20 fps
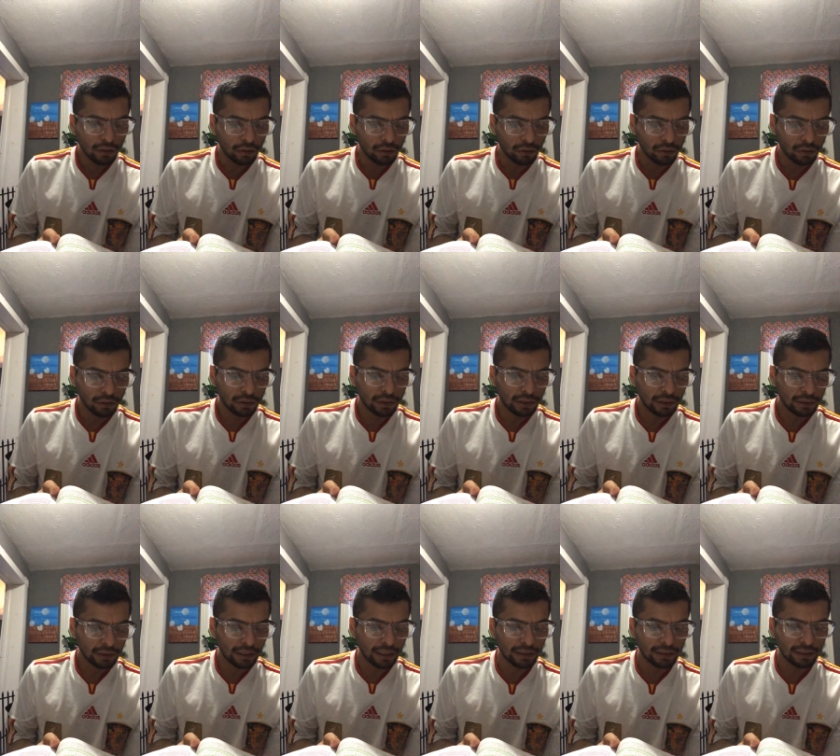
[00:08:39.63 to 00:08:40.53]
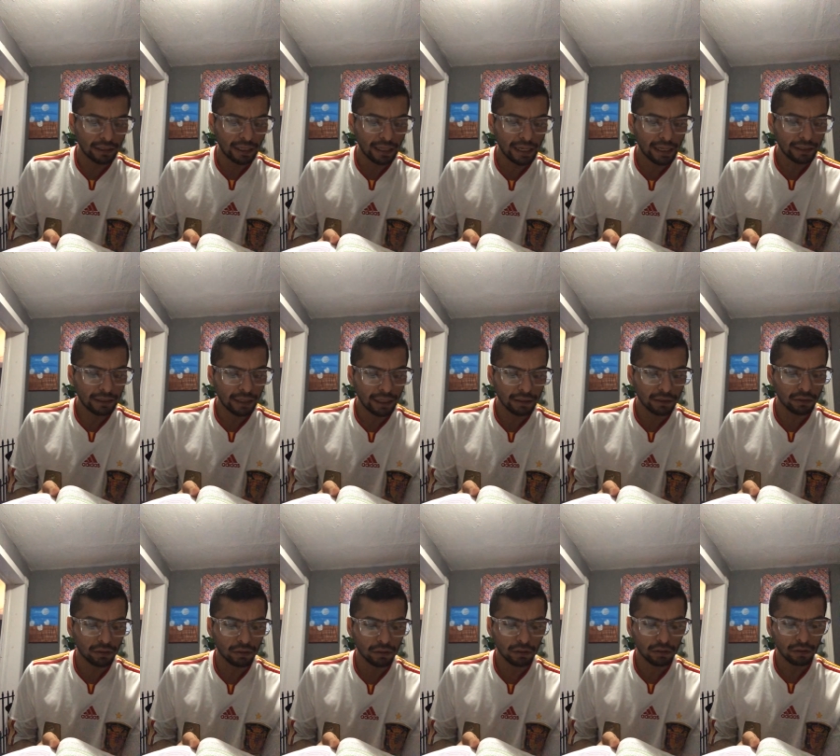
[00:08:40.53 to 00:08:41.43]
users can select a
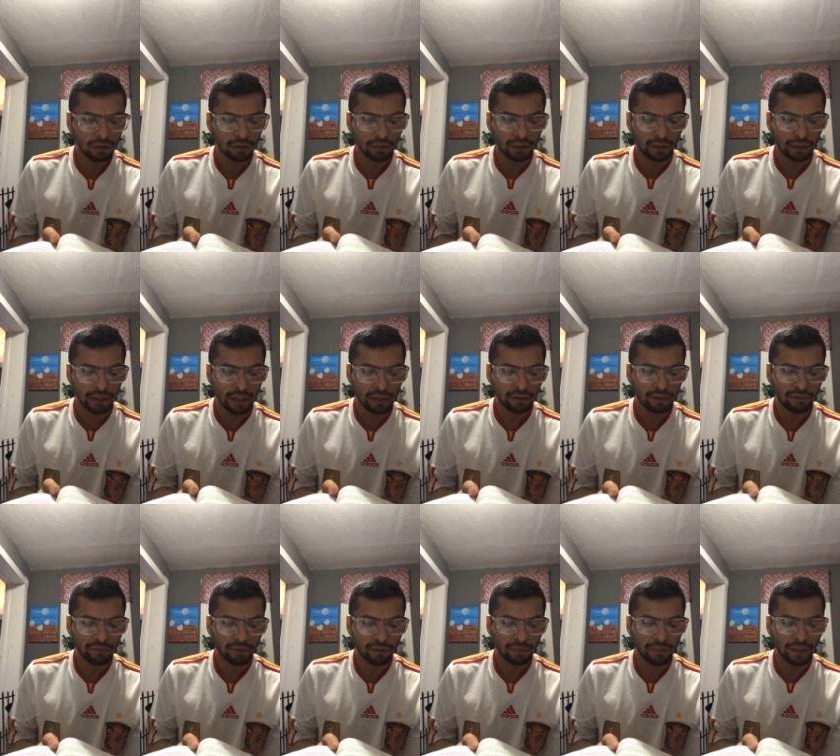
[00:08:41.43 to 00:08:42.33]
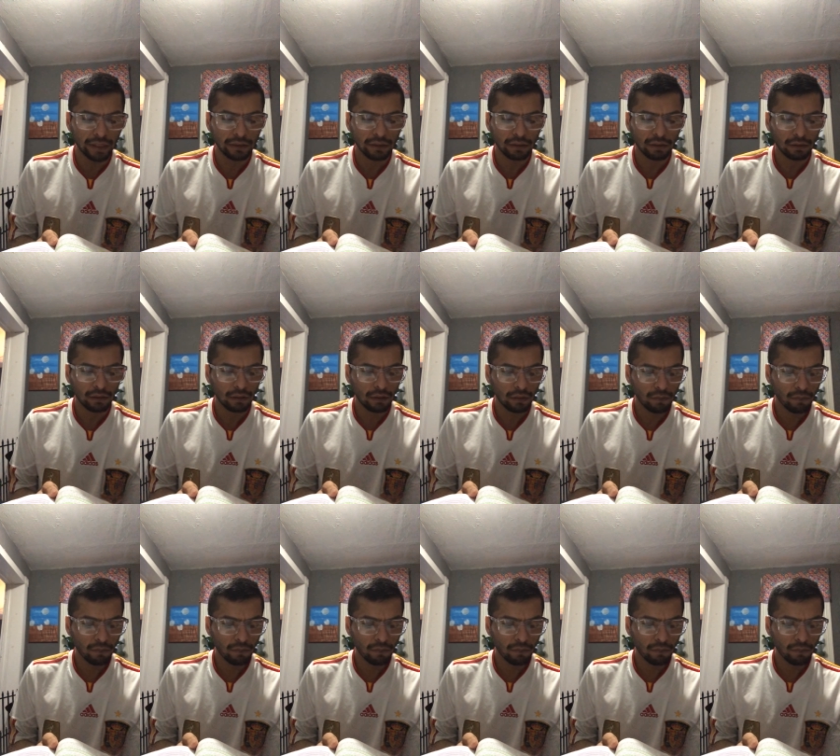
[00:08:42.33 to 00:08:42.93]
source of their health information.